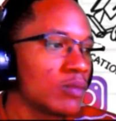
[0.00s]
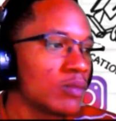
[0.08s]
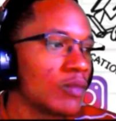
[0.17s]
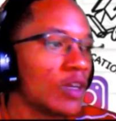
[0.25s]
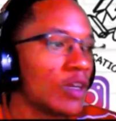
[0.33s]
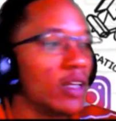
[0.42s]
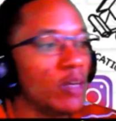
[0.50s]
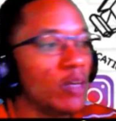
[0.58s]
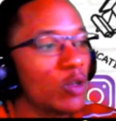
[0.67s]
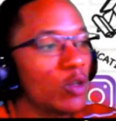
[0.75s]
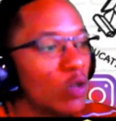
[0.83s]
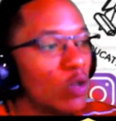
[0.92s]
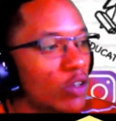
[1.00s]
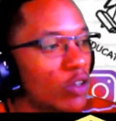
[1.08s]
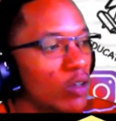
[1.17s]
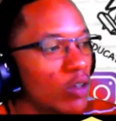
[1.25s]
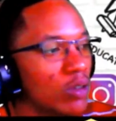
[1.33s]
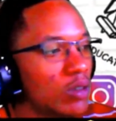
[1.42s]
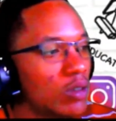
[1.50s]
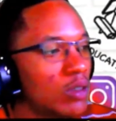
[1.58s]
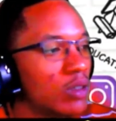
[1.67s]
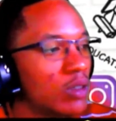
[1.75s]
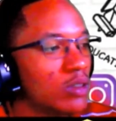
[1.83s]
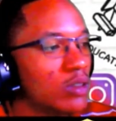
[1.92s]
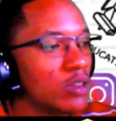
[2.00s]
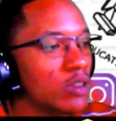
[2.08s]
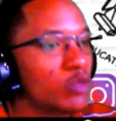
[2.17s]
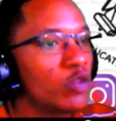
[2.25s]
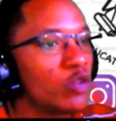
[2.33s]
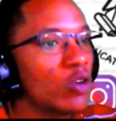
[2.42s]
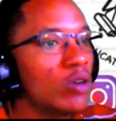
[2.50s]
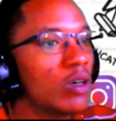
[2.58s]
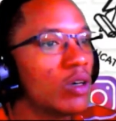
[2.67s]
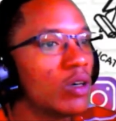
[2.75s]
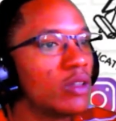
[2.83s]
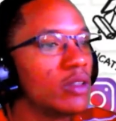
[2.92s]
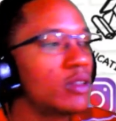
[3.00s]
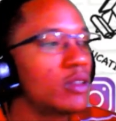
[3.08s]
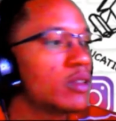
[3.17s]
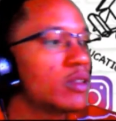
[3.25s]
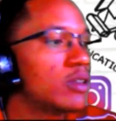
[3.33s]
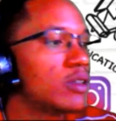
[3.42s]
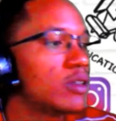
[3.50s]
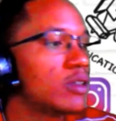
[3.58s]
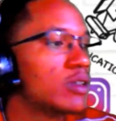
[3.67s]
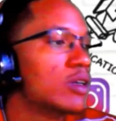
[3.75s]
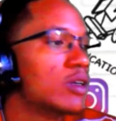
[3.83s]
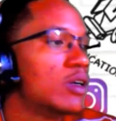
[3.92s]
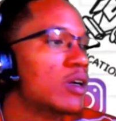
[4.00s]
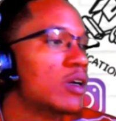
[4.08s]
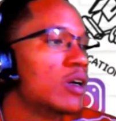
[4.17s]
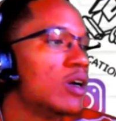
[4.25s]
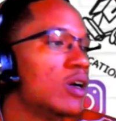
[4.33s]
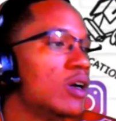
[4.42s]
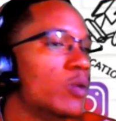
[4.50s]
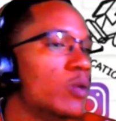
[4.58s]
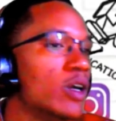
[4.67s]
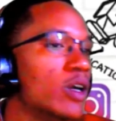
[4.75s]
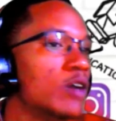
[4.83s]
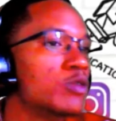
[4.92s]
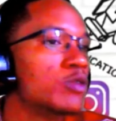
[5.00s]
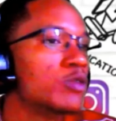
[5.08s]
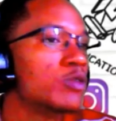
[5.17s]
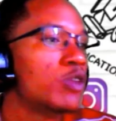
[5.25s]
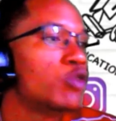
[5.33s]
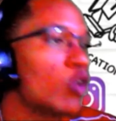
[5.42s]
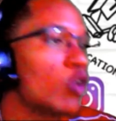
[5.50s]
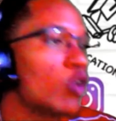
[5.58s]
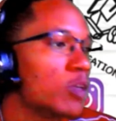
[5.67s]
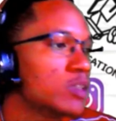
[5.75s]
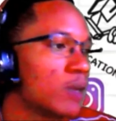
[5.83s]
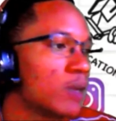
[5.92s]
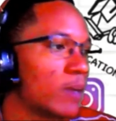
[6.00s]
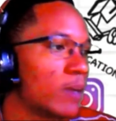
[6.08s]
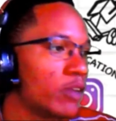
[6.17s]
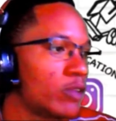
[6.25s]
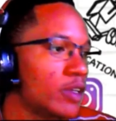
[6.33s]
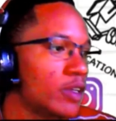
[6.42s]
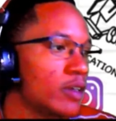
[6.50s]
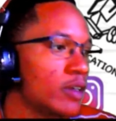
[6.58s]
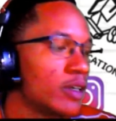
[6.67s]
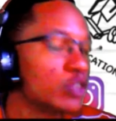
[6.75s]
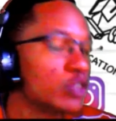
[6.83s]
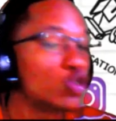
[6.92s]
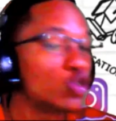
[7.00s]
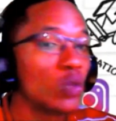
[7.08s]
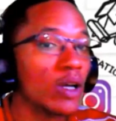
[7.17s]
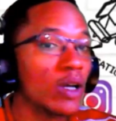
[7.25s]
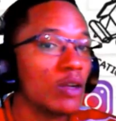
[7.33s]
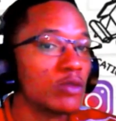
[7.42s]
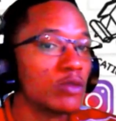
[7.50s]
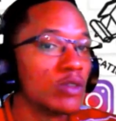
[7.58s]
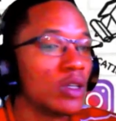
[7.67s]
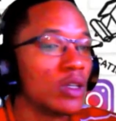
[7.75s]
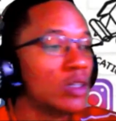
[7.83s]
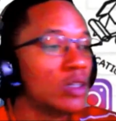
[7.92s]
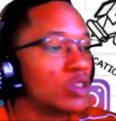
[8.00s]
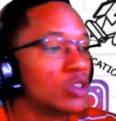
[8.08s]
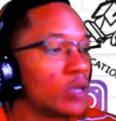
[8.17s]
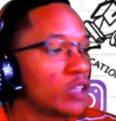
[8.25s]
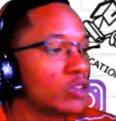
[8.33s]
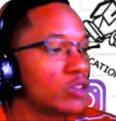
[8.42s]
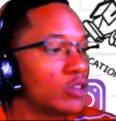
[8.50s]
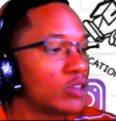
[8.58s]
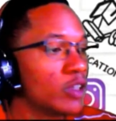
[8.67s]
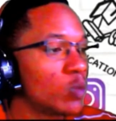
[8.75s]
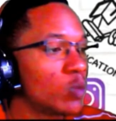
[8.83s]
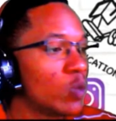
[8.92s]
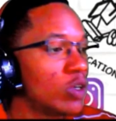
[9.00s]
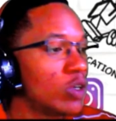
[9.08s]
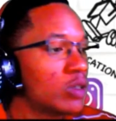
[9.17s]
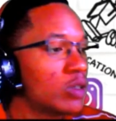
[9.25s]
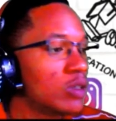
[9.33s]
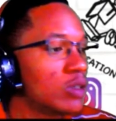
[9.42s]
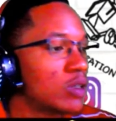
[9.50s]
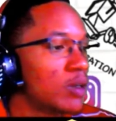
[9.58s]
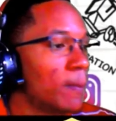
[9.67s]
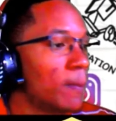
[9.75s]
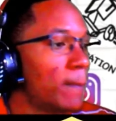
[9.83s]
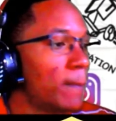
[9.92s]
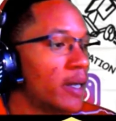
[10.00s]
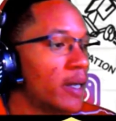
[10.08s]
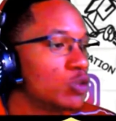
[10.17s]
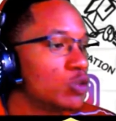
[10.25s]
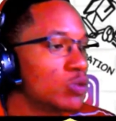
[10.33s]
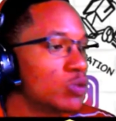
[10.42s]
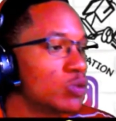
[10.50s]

And then we go on down to the 4 underneath. We have 4 multiplied by 3 is 12. So we're actually going to write 1 by 2.